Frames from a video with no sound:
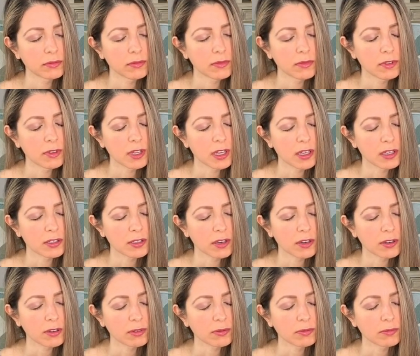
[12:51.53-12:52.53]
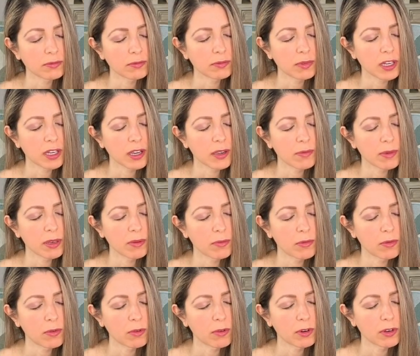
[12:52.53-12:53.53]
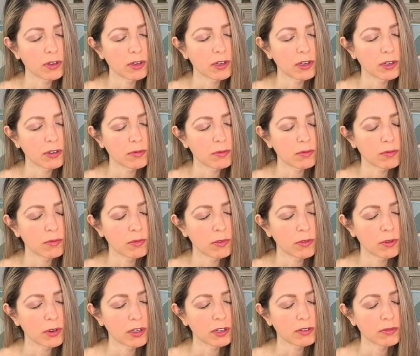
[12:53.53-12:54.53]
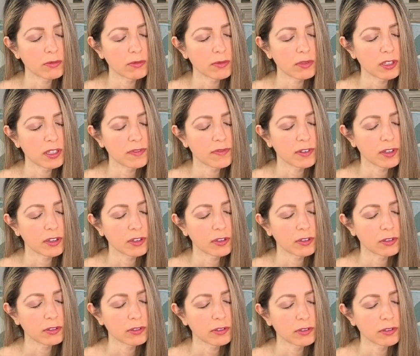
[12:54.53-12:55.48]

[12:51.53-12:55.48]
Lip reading: things are becoming more and more difficult,